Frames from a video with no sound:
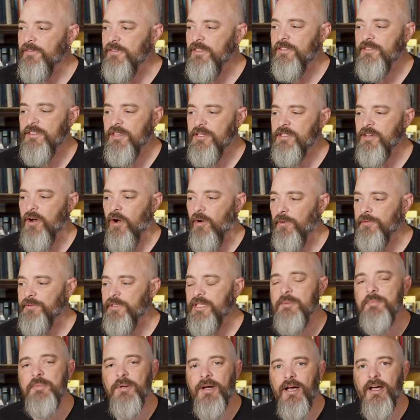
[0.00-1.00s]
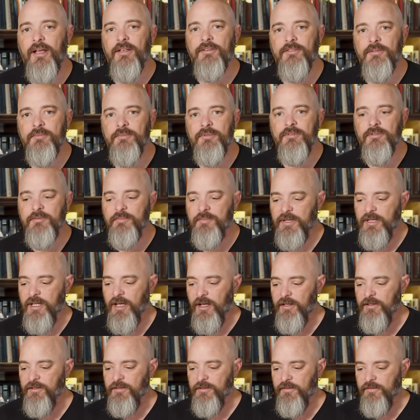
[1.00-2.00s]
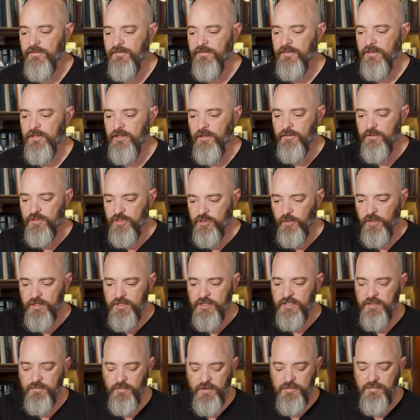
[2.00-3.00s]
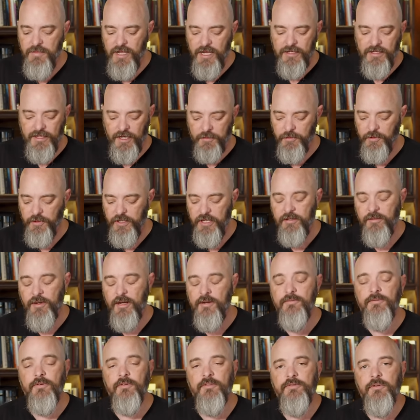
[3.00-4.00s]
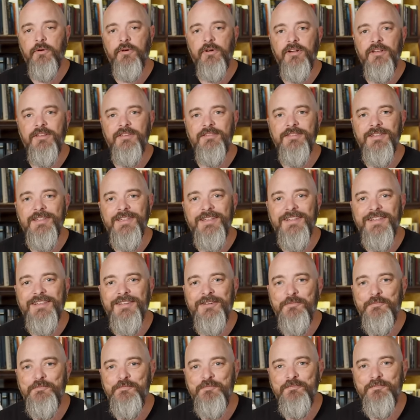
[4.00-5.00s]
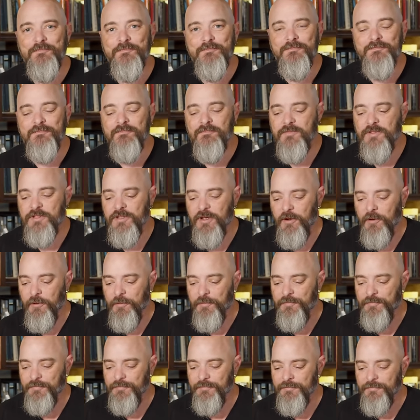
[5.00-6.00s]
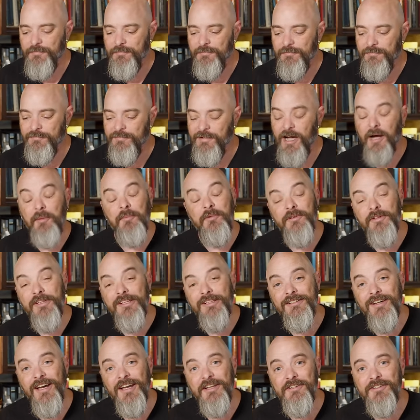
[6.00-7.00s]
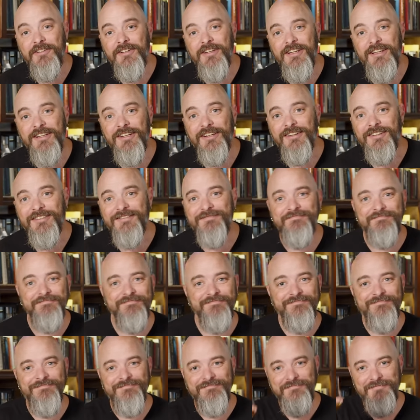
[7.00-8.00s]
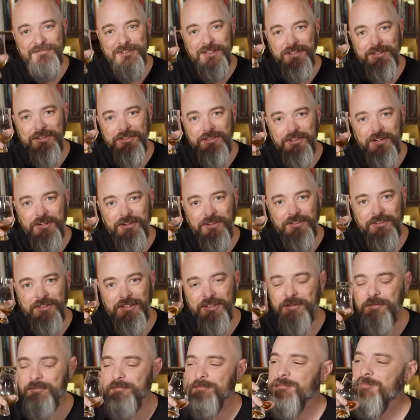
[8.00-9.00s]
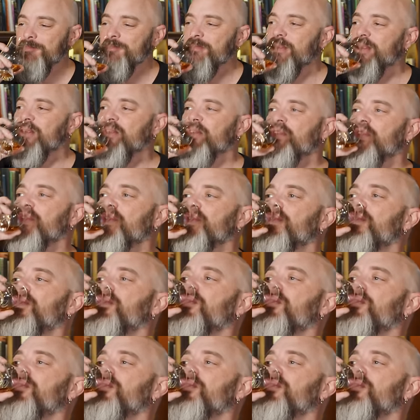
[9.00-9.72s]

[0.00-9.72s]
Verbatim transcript: of this is only possible because of those choices we made and I'm really grateful for it. So I'm really glad you're here. Cheers to you.